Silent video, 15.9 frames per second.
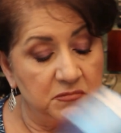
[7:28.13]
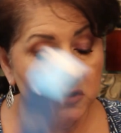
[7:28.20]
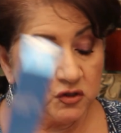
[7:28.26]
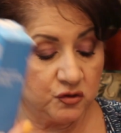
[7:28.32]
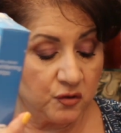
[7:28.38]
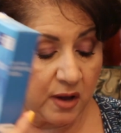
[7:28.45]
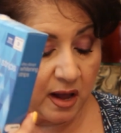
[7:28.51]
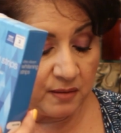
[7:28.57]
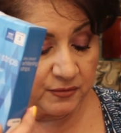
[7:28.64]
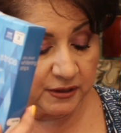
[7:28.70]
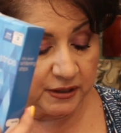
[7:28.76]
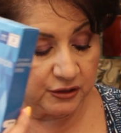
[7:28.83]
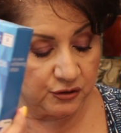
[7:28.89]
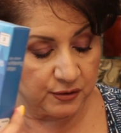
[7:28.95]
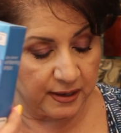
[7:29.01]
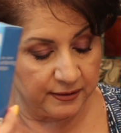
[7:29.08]
So I'm going
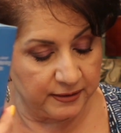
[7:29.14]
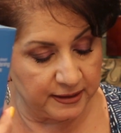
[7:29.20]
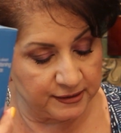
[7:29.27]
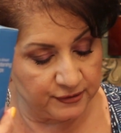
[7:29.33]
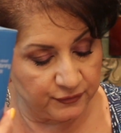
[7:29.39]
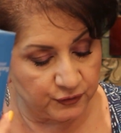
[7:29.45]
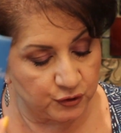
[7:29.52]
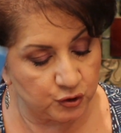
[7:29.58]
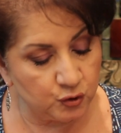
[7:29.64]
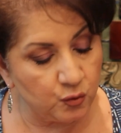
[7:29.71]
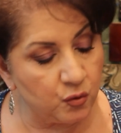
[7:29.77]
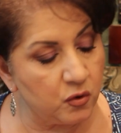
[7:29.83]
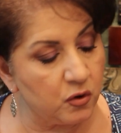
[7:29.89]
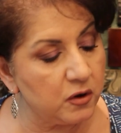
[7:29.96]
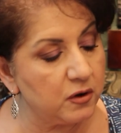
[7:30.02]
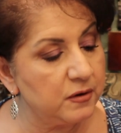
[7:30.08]
to try this for
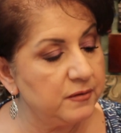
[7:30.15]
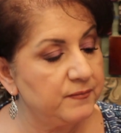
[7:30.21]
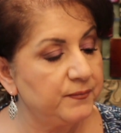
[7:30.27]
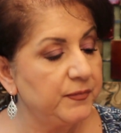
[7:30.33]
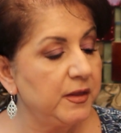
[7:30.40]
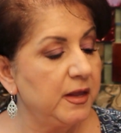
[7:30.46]
sure.